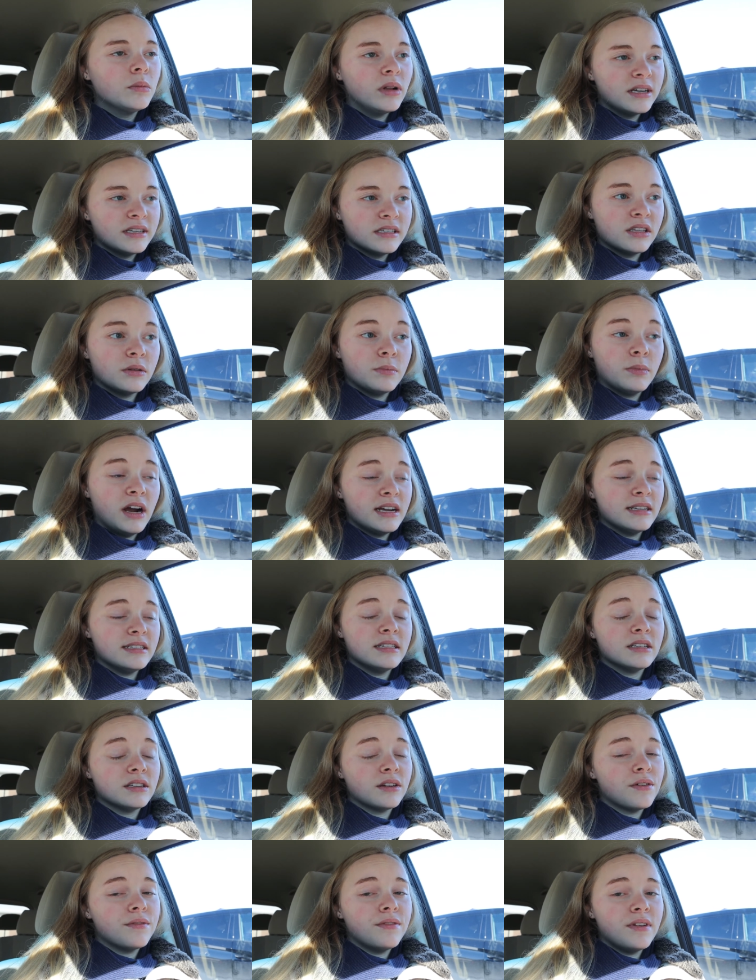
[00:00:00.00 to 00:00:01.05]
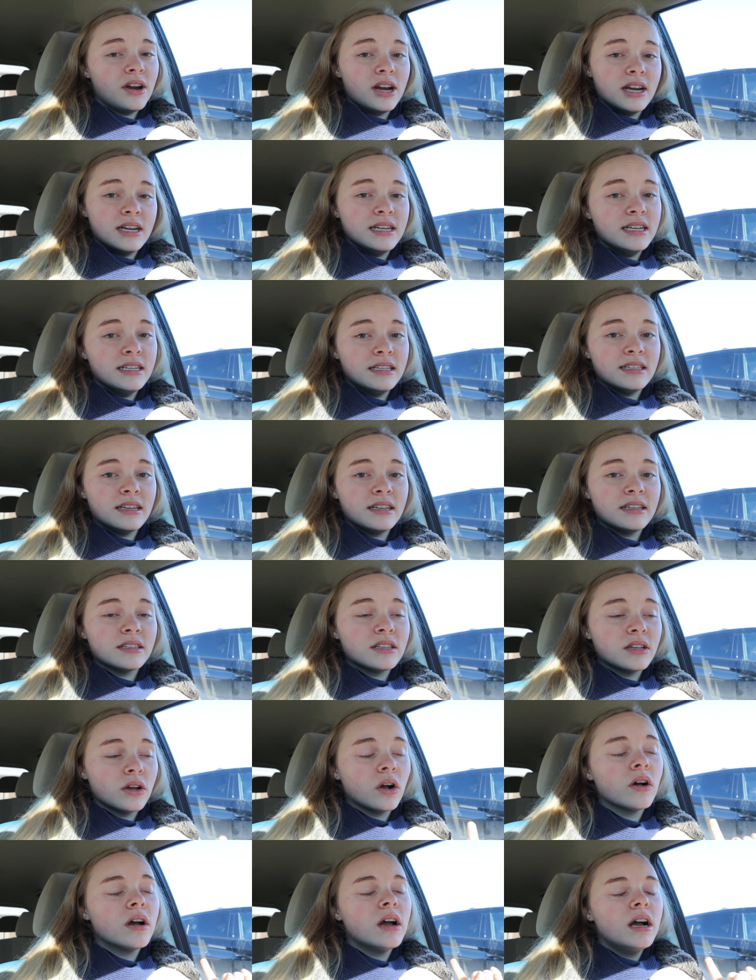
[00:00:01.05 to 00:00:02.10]
Plus their prices are very decent.
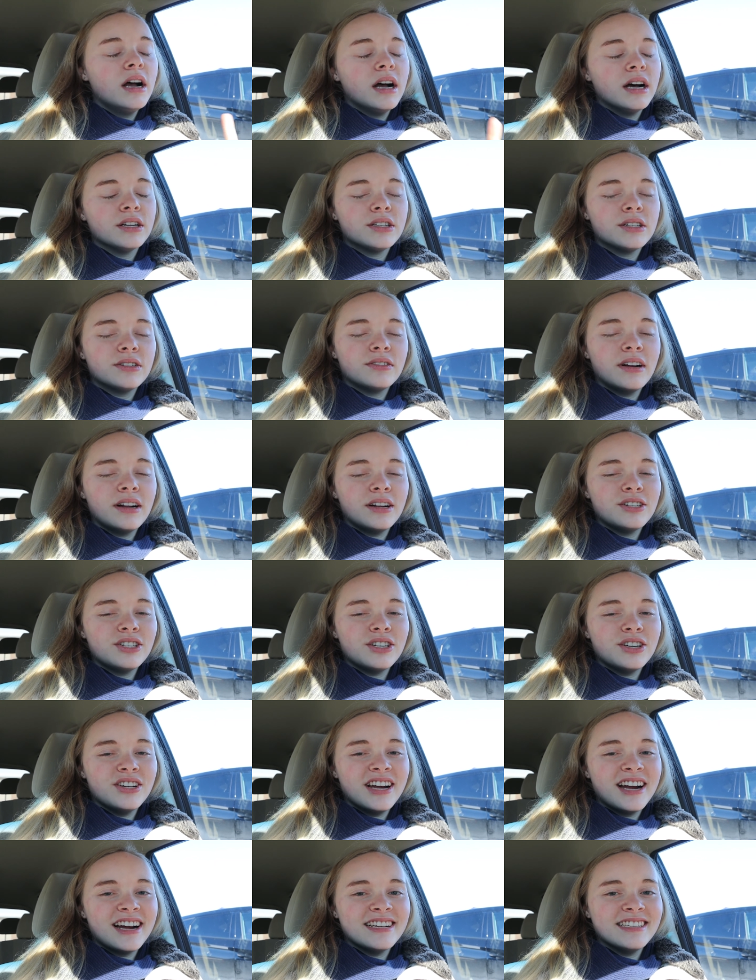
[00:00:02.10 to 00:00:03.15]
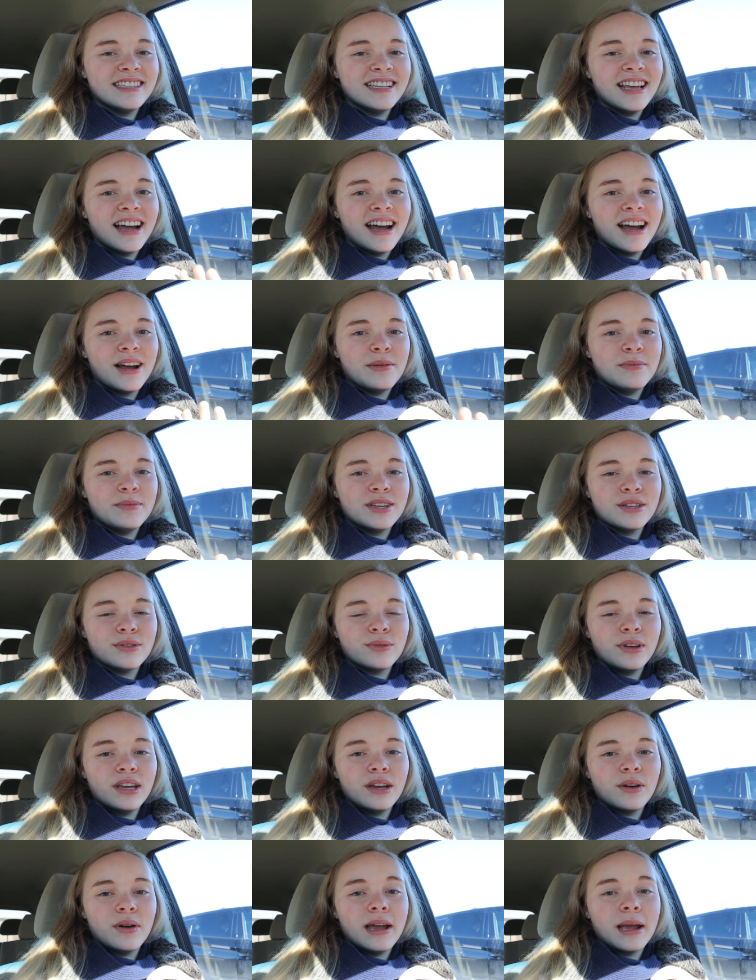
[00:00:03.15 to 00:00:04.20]
So I'll turn around and show you guys um, this
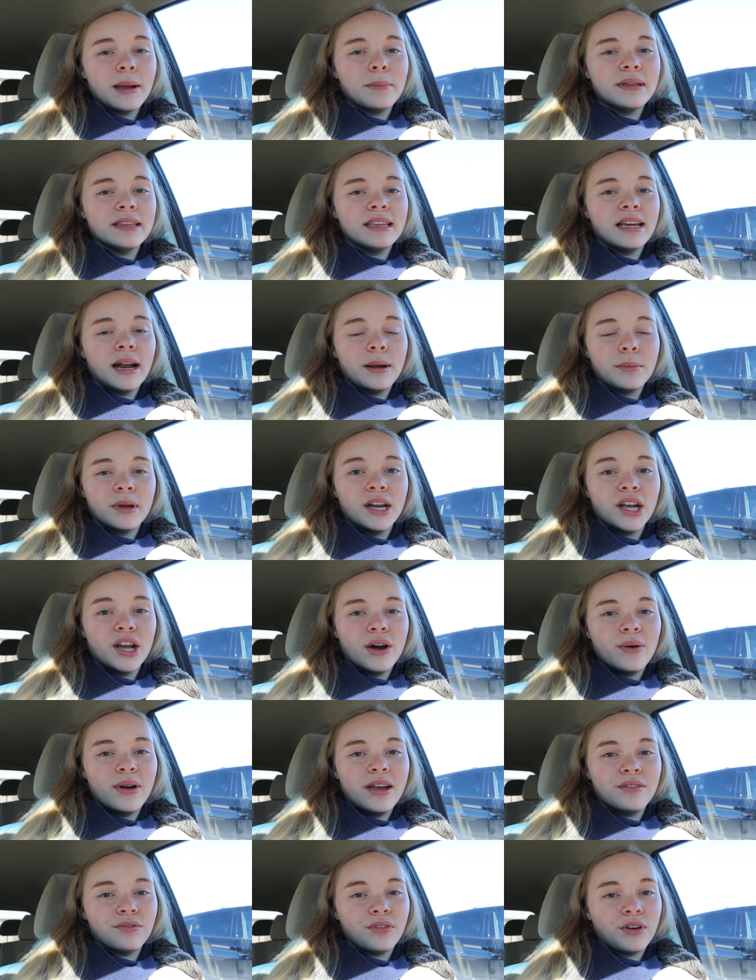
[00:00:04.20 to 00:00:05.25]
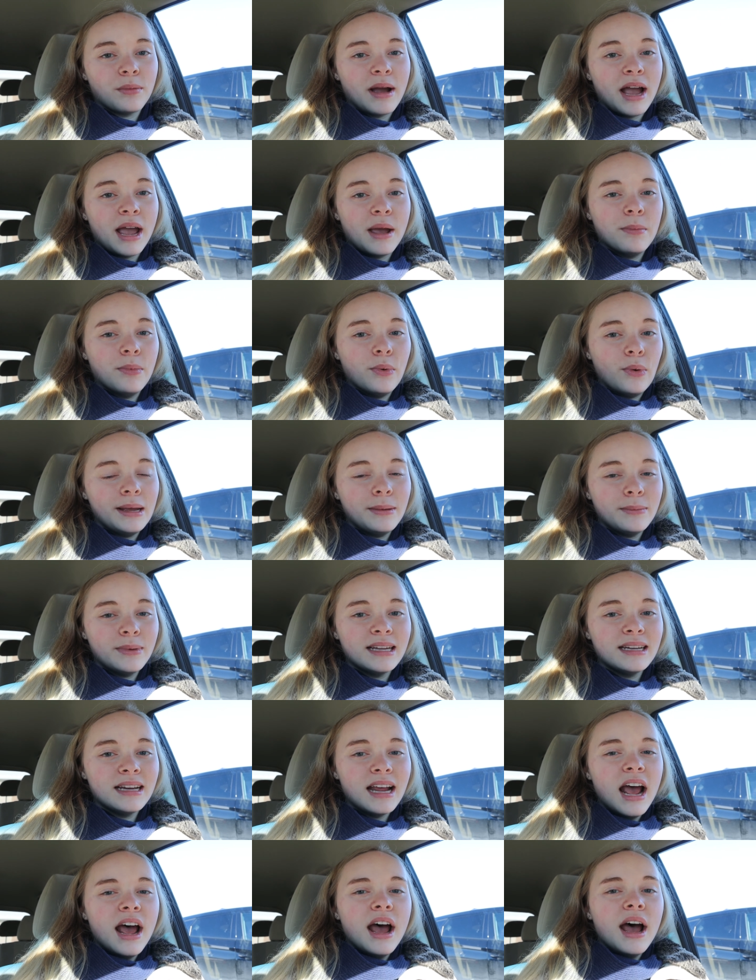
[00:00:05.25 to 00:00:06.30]
really quick, but then I'm gonna go in for my
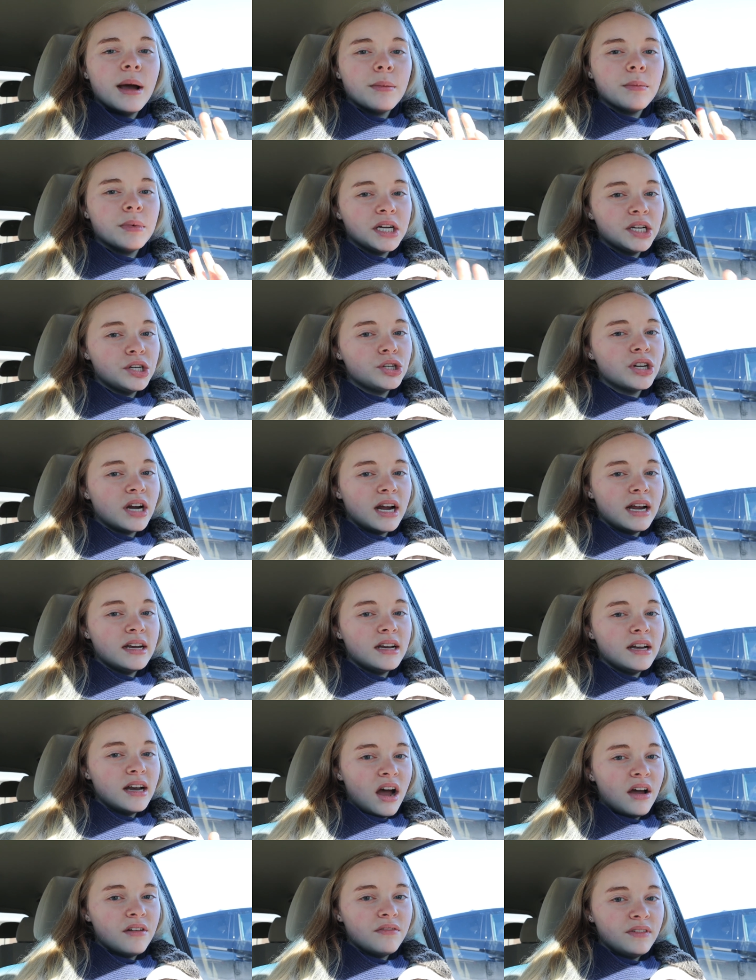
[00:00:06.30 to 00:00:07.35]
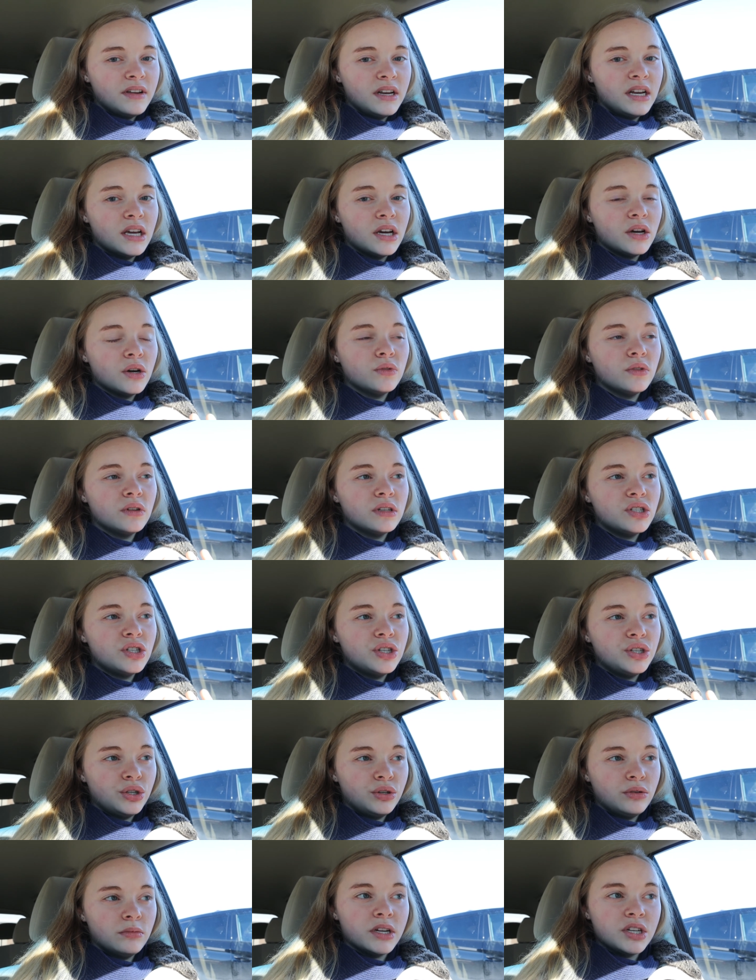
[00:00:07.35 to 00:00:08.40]
appointment. I'm gonna try to not video
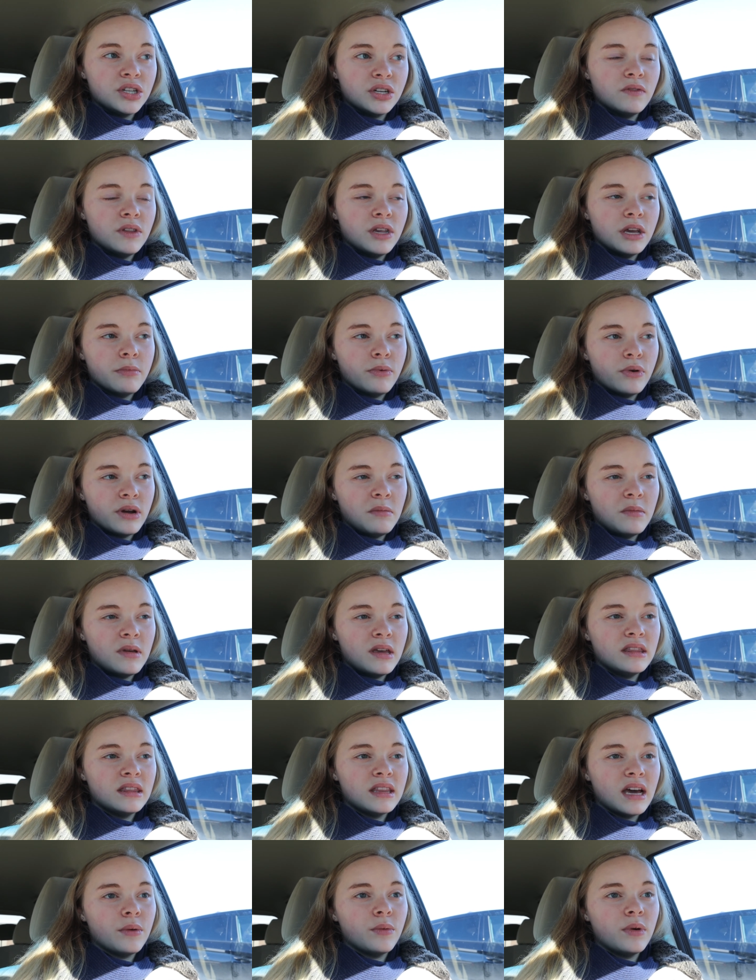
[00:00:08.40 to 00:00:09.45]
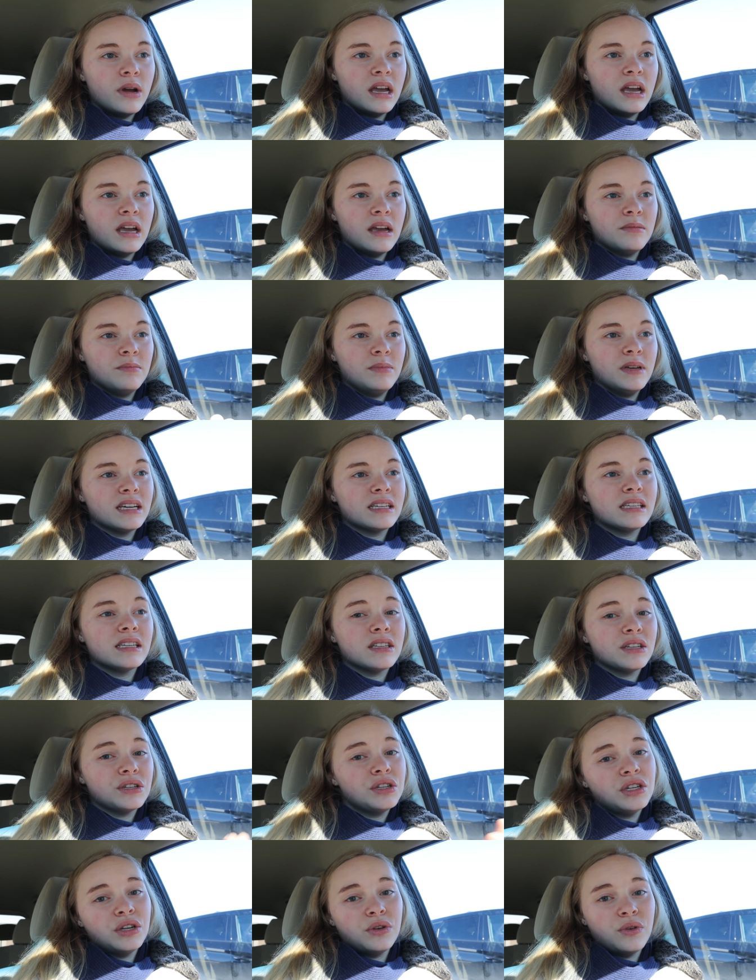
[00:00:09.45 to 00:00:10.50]
too much of the appointment. That way, because
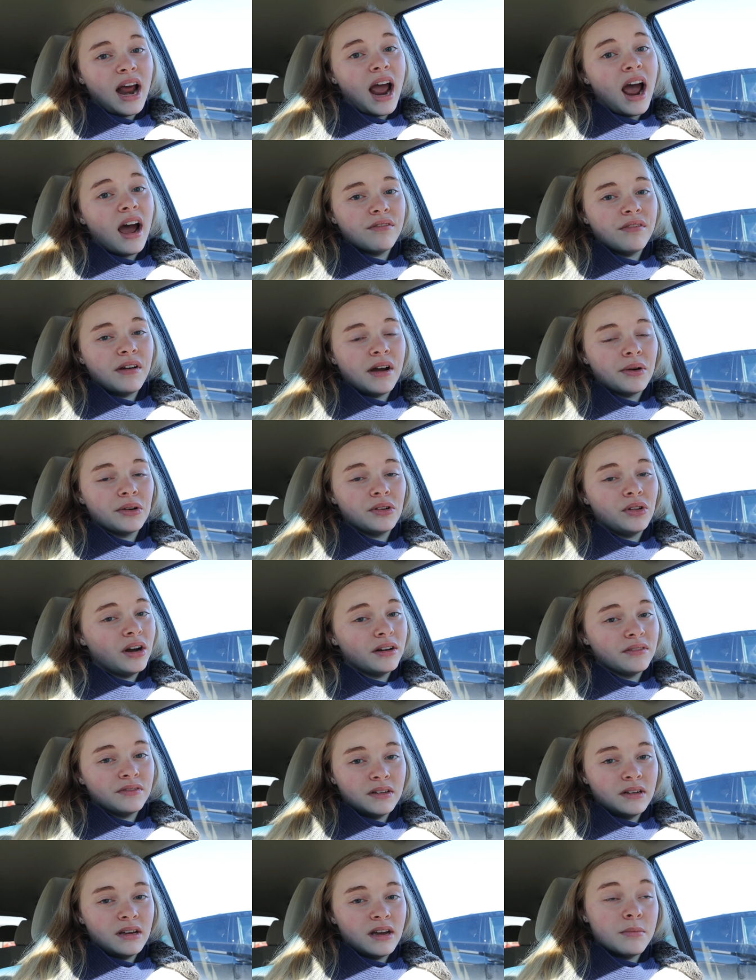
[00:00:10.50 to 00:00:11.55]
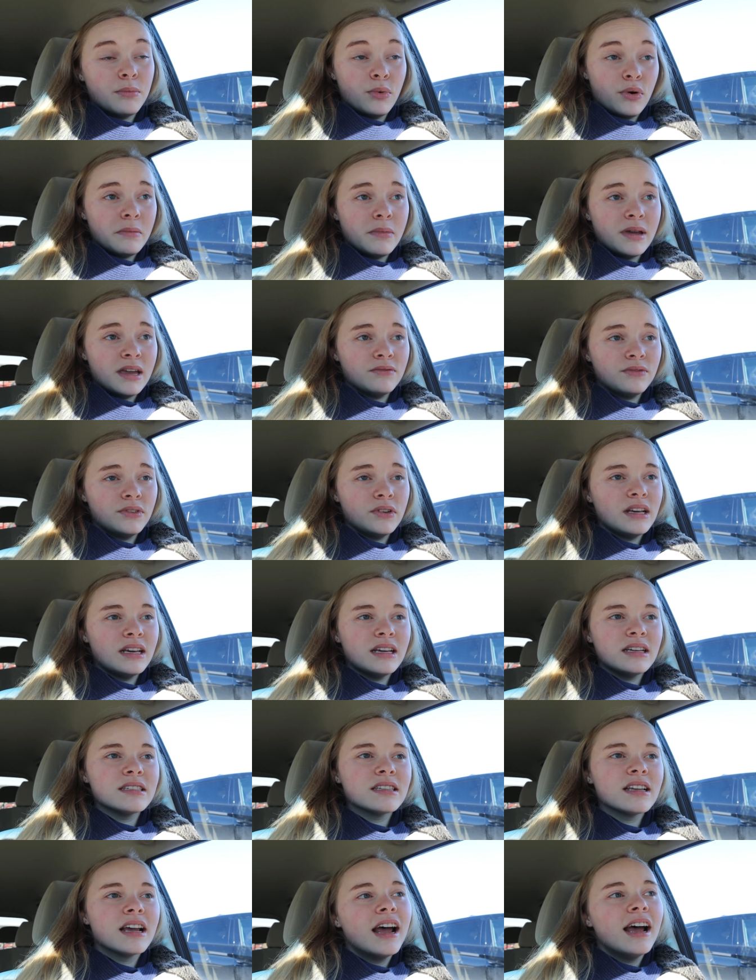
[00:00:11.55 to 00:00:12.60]
it's a two and a half hour long appointment for
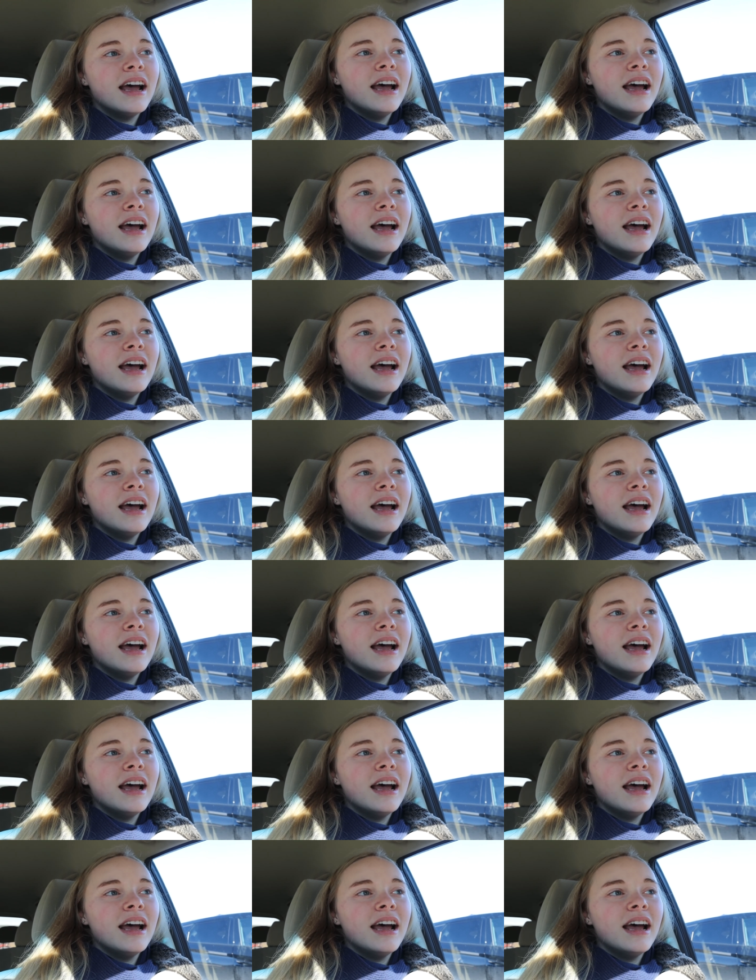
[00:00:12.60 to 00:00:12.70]
this,